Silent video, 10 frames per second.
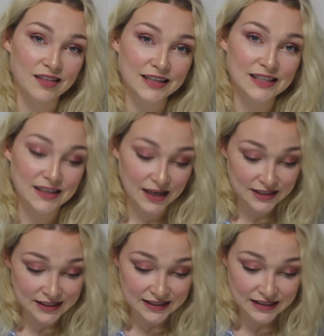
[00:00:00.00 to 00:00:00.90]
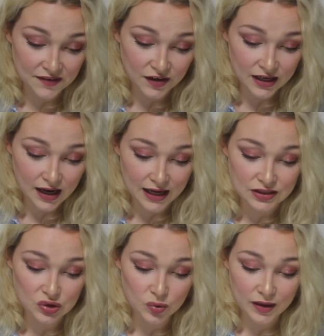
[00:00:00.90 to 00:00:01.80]
1997,
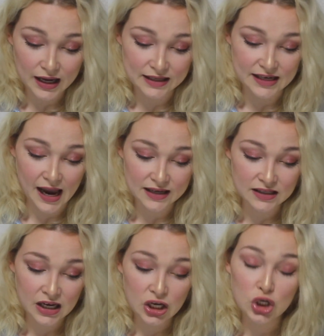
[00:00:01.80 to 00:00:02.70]
Azuma attacked